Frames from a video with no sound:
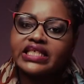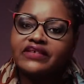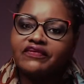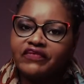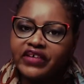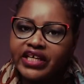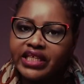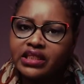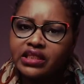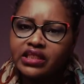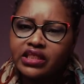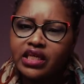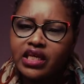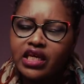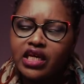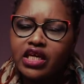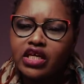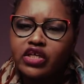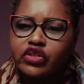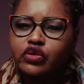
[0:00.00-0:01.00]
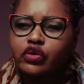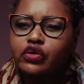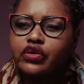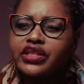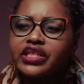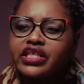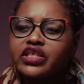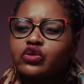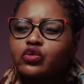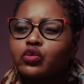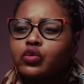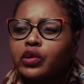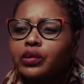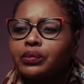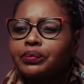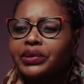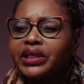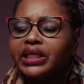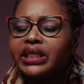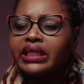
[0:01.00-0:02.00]
event. So this
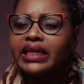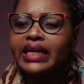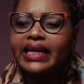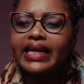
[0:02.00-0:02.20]
will be a